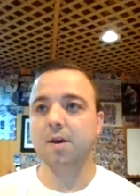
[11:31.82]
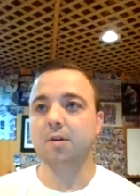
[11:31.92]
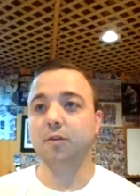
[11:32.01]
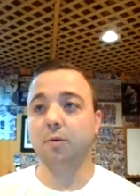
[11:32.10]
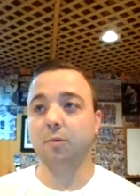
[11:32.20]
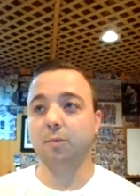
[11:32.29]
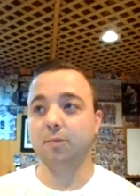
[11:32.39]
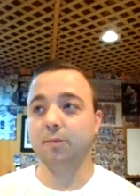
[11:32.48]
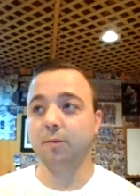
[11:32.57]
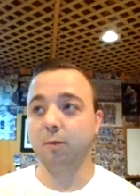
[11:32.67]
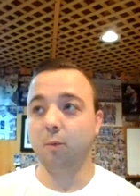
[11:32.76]
So
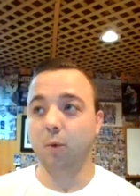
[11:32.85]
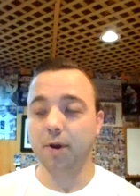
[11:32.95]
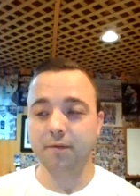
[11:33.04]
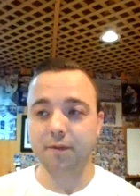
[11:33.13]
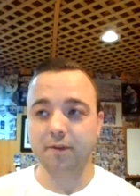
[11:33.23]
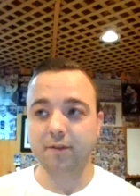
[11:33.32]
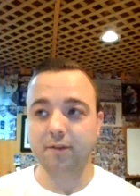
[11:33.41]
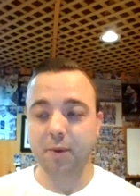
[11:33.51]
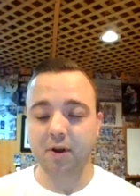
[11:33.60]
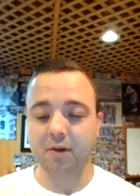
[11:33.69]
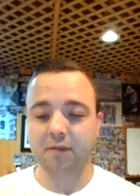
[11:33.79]
one of the
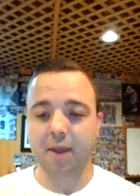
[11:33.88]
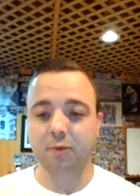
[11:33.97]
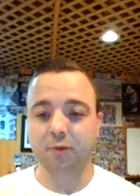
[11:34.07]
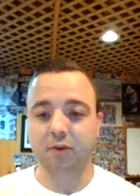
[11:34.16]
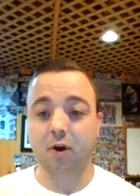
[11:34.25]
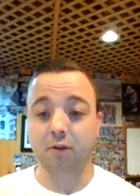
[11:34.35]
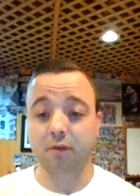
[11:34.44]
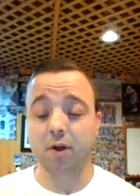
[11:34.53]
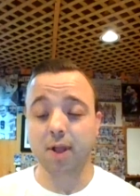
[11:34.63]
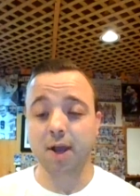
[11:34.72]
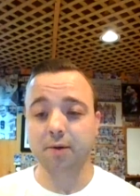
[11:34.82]
spin-off games was called
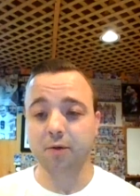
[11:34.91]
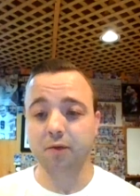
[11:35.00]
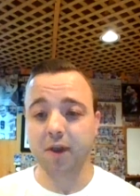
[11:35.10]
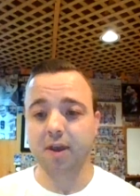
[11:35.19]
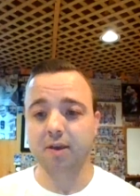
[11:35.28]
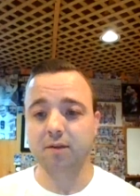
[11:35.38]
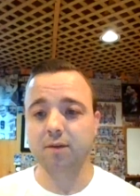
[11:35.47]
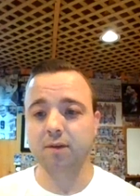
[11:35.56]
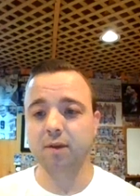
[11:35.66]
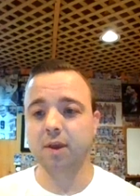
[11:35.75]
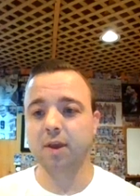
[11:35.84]
Fallout New
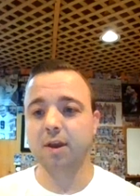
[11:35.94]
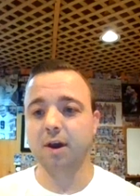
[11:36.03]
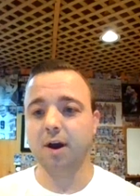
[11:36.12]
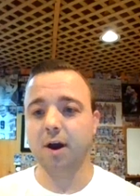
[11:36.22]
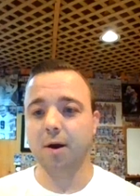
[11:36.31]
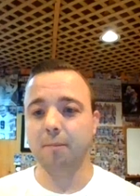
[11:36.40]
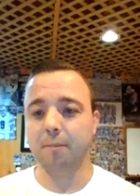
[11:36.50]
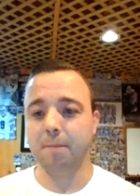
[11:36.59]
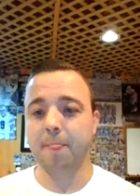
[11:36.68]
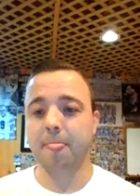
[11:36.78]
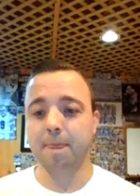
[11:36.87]
Vegas. New um,
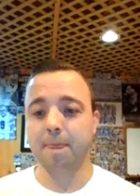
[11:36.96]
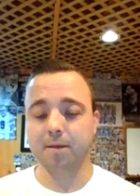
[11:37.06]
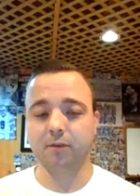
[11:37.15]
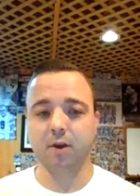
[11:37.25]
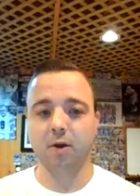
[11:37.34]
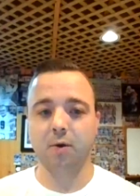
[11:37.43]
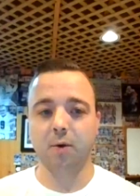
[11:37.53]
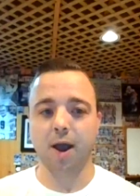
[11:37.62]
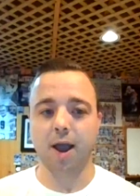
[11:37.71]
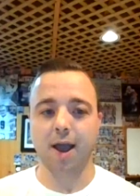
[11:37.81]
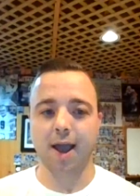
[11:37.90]
Vegas. Um, okay.
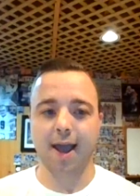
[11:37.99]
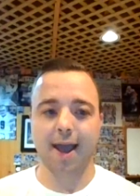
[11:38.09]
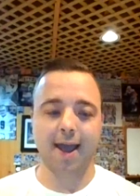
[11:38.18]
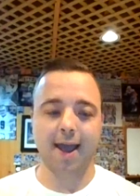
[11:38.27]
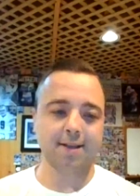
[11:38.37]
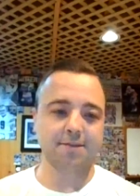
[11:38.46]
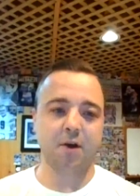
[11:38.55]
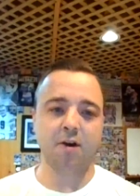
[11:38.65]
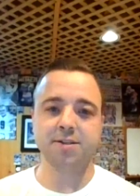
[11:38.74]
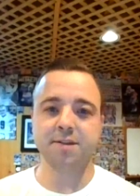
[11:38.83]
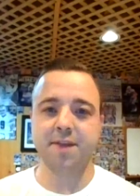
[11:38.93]
So as
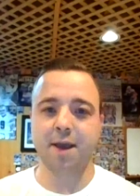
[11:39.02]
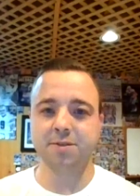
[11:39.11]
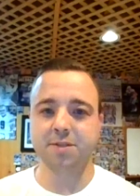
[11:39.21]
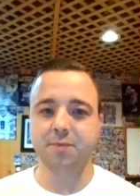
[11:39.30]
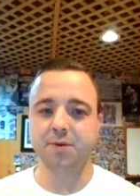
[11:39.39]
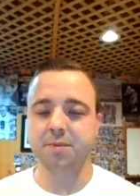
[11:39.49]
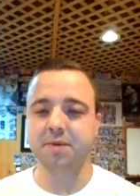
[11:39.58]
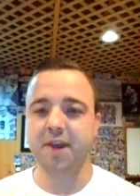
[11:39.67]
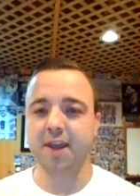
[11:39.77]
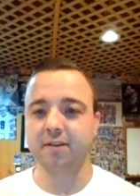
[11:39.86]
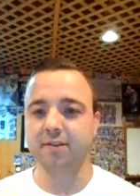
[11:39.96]
far as if that was supposed to be
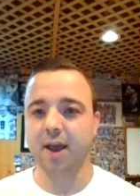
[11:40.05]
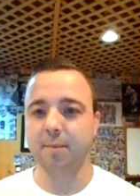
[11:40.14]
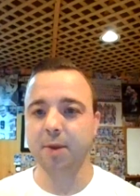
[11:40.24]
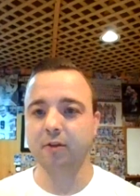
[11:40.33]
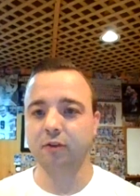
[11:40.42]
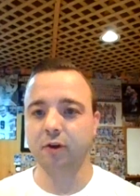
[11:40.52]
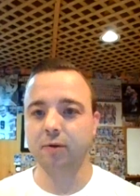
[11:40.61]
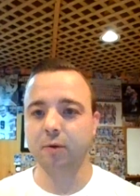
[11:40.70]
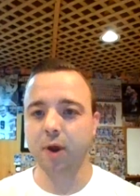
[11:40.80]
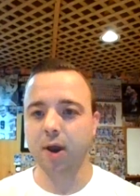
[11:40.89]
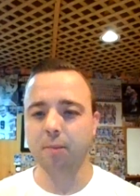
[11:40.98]
Vegas, I'm not
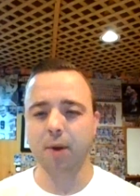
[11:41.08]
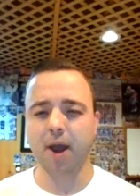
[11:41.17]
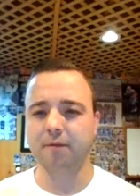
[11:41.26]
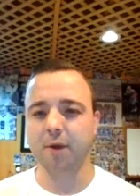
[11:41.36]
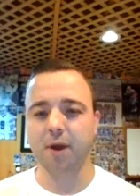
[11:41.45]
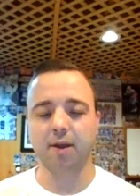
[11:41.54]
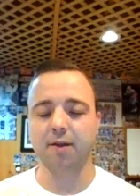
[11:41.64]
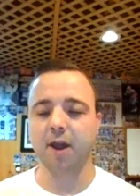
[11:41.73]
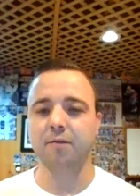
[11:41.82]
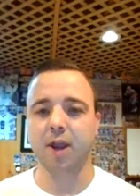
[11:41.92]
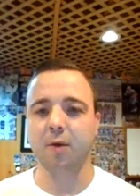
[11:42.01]
sure. Um, I, uh,
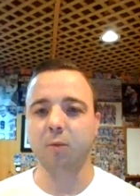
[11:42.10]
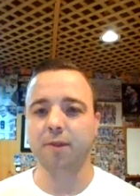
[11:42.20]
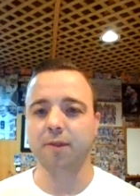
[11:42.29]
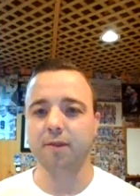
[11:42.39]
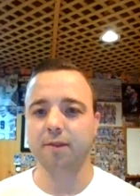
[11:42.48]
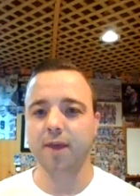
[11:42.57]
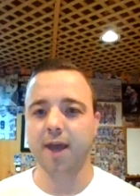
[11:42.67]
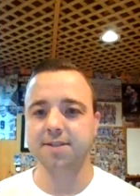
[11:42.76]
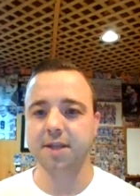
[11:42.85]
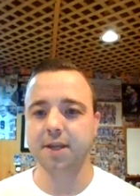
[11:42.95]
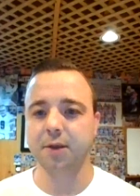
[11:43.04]
I forget what
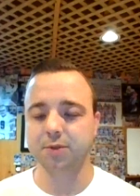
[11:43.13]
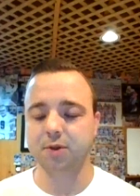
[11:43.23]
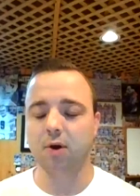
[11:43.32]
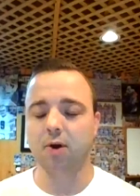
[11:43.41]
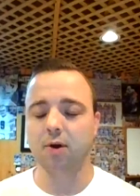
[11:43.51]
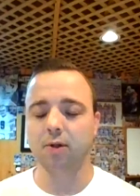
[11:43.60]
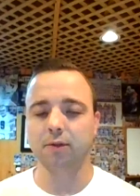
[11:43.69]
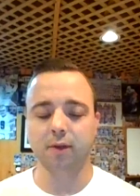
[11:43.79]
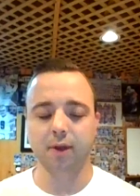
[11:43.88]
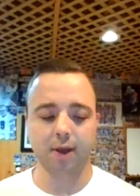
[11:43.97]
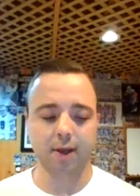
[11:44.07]
that city was
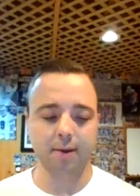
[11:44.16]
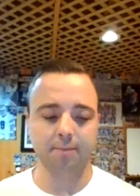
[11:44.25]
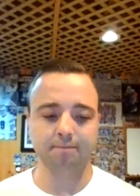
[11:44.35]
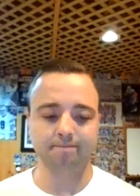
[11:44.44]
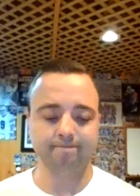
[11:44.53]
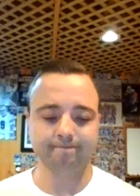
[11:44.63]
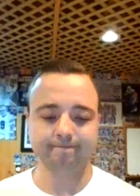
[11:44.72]
called um,